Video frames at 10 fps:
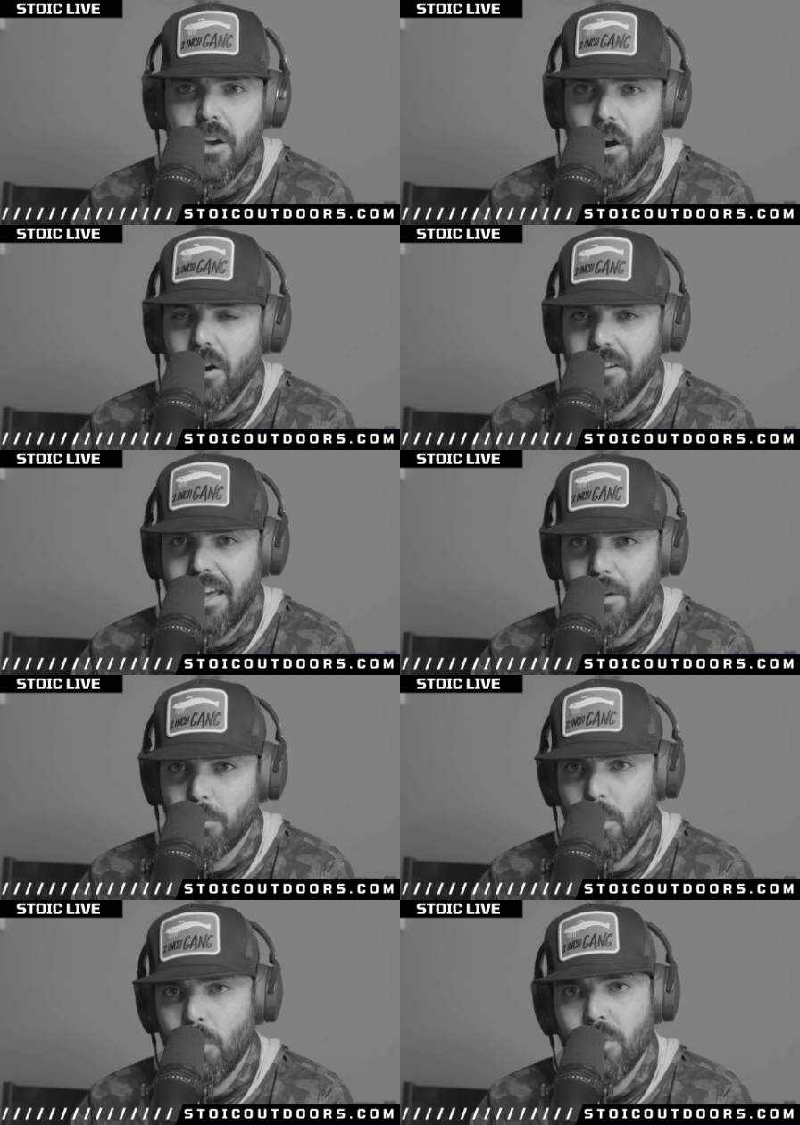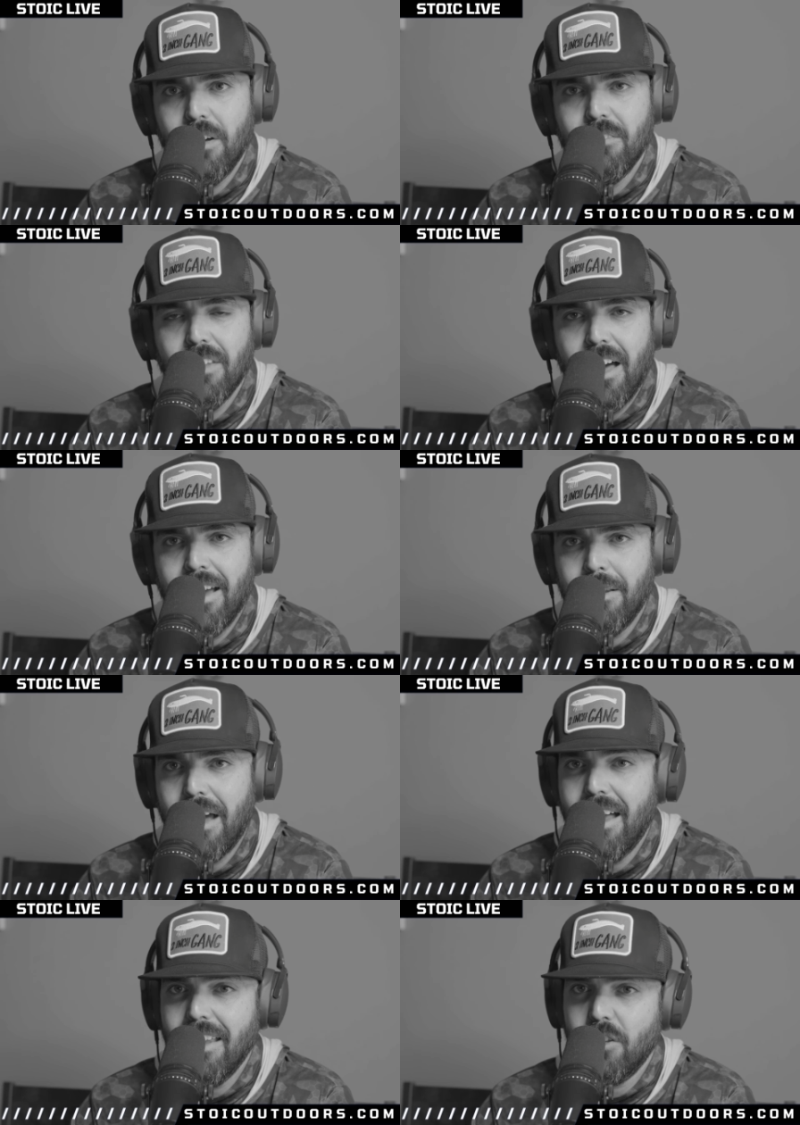on a roll of line.
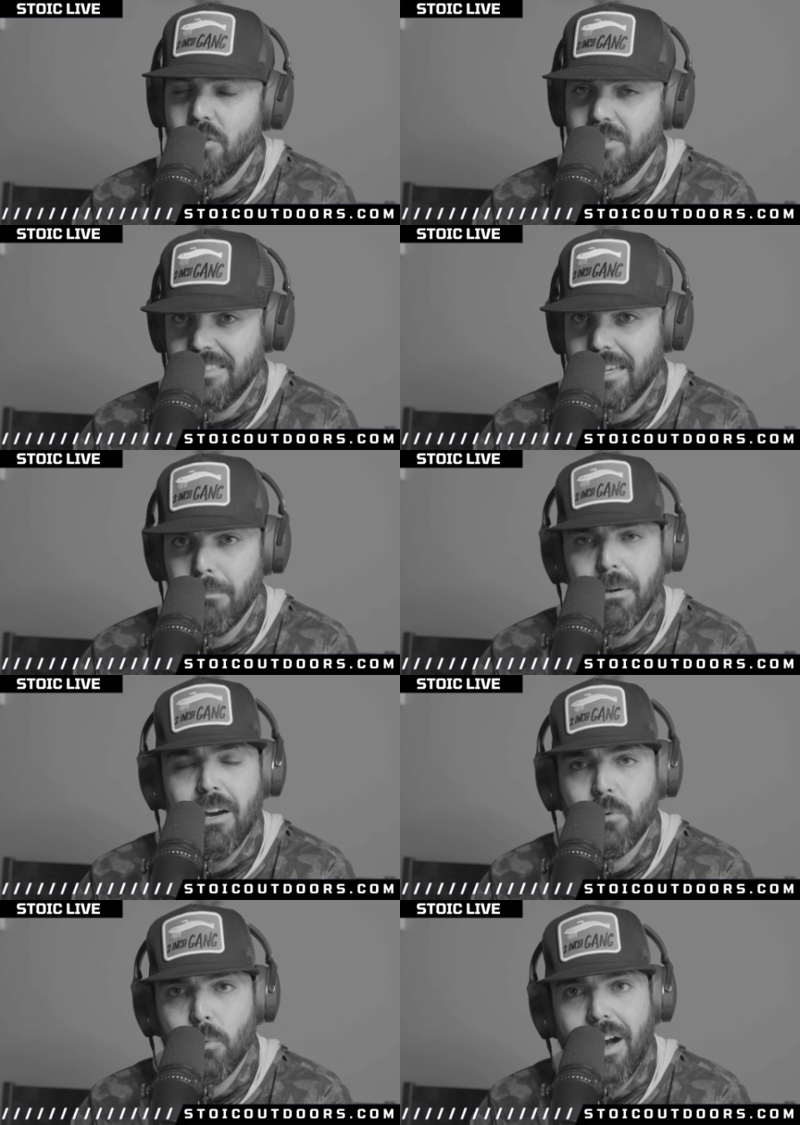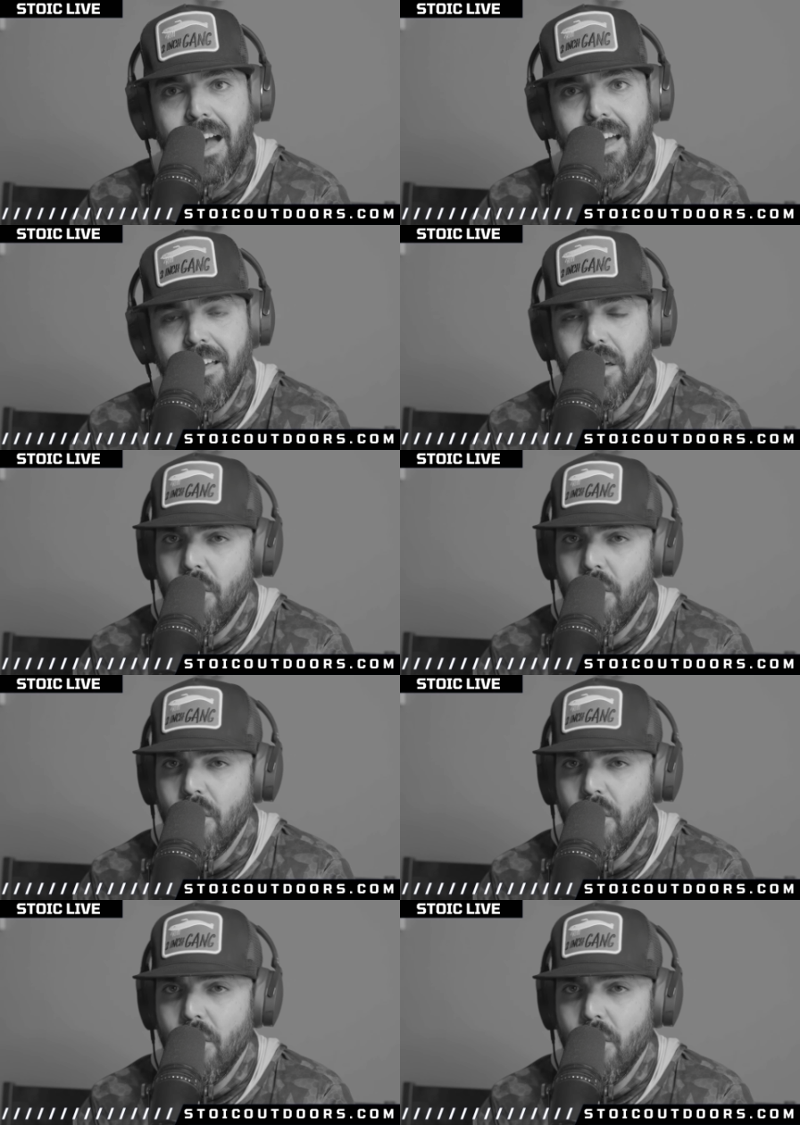I like using 10 pound. Why?